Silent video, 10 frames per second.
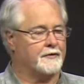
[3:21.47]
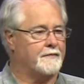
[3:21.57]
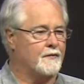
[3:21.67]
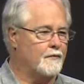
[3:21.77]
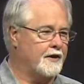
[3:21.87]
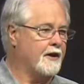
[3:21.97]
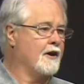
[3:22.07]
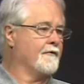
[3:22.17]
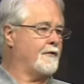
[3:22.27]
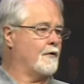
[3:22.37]
There'll be one at
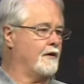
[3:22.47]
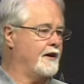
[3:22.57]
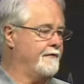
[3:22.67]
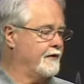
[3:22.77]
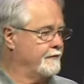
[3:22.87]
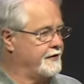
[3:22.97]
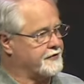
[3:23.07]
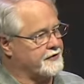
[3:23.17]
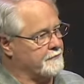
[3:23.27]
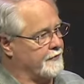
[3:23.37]
4:11 on
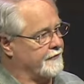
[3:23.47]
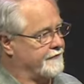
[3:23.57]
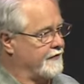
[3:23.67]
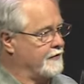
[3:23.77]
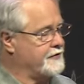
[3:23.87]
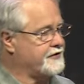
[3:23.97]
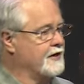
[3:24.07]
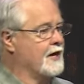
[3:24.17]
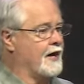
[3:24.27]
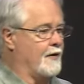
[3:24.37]
December the 1st